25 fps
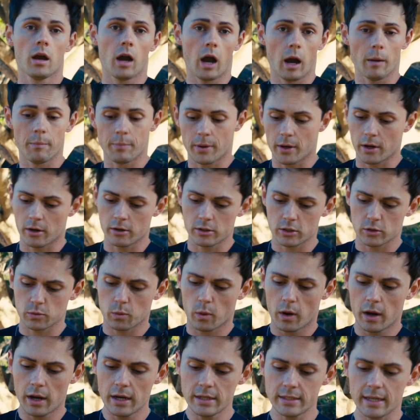
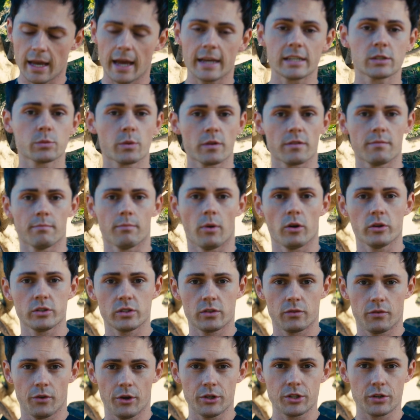Appearance-wise, as with
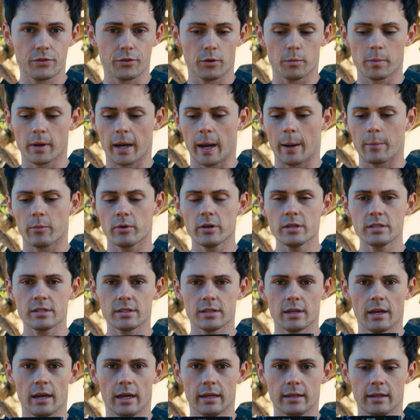most Fujifilm
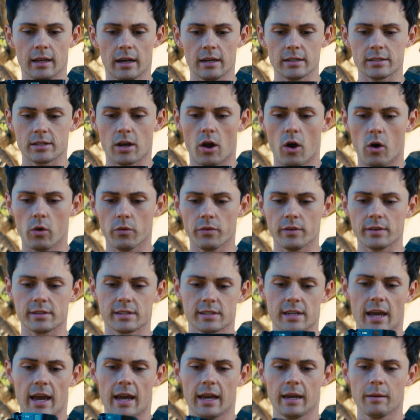cameras, it does hold the
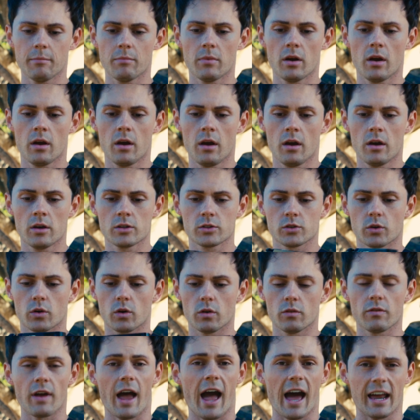same sort
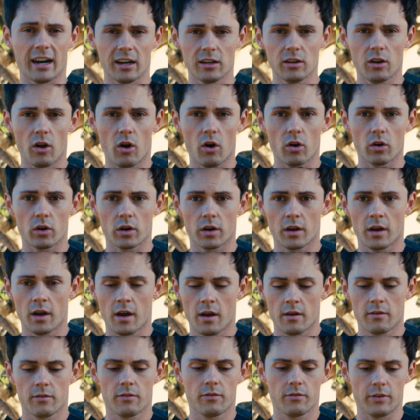of analog
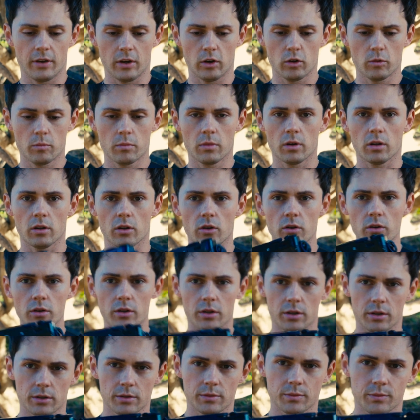film
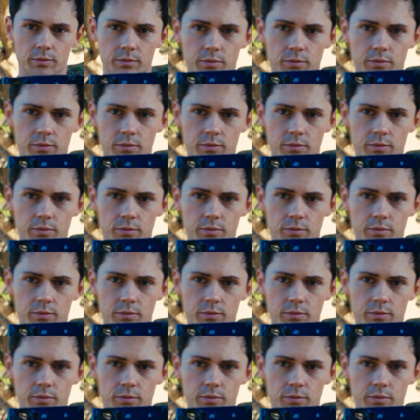look.